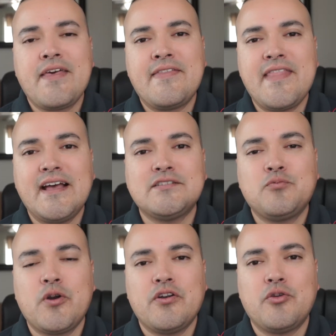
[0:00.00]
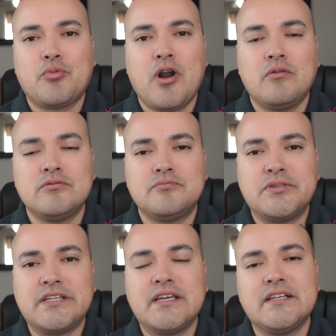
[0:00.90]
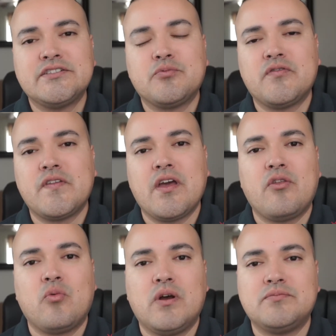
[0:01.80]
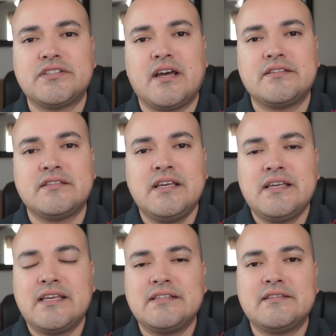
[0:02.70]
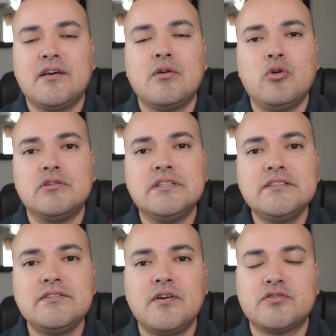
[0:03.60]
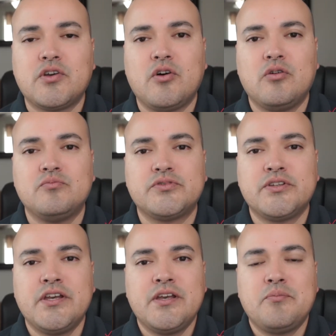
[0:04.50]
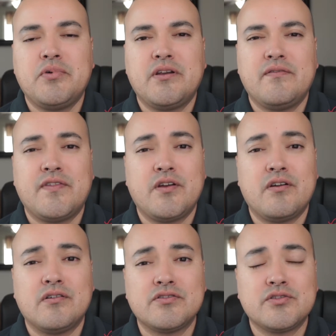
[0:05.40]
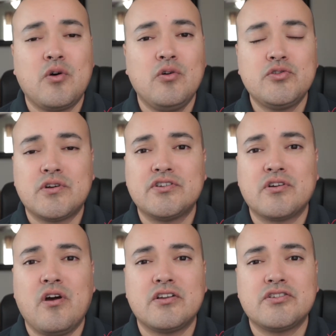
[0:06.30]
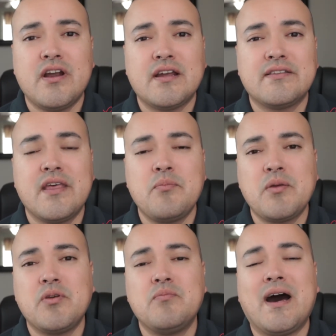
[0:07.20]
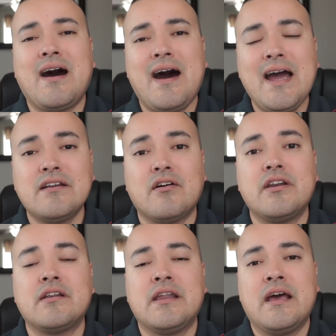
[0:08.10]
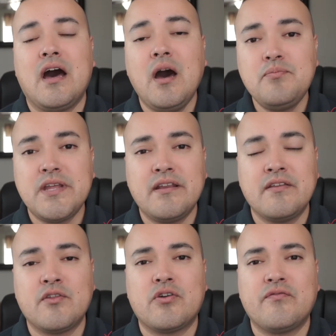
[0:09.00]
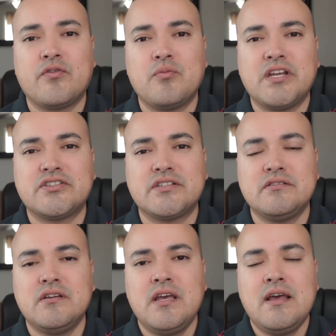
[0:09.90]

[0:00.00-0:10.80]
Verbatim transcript: And that's where the problem begins with the other websites, is they will list those homes, but if they're sold or under contract, they may be behind on updating their information